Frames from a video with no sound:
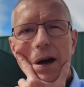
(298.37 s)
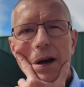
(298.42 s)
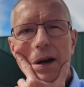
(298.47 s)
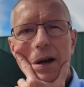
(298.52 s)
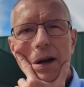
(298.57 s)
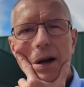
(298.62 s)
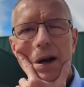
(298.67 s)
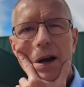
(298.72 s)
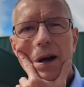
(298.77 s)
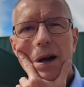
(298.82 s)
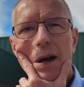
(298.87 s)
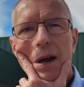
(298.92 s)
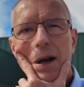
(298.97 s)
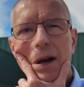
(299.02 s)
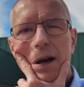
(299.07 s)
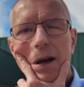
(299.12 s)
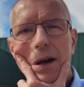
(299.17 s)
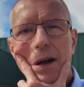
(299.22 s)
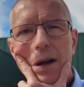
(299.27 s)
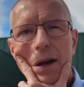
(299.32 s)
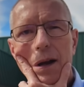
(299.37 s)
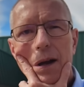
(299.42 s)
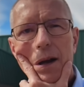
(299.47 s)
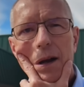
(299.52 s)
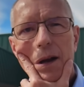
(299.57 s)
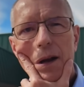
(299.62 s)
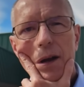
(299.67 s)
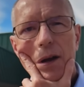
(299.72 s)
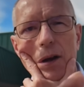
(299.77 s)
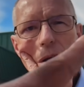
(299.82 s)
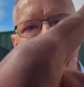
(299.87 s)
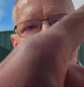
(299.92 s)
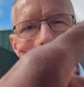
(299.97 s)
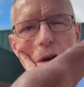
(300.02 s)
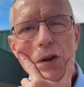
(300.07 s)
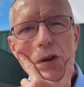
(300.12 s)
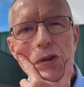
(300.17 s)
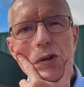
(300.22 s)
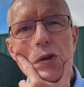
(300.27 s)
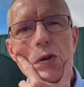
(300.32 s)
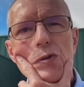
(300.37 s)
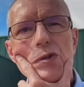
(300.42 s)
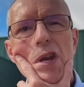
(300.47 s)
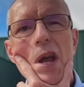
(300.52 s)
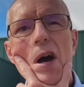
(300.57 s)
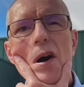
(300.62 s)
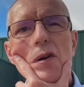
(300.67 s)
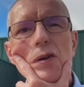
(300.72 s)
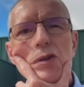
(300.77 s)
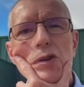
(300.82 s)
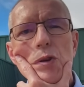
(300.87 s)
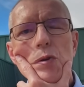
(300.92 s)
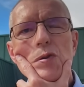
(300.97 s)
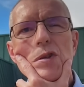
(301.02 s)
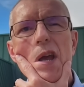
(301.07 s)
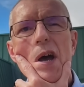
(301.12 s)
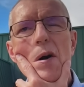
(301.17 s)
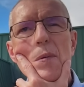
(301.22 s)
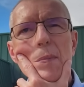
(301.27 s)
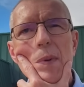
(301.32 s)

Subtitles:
How about this? If you turn your cameras off, I'll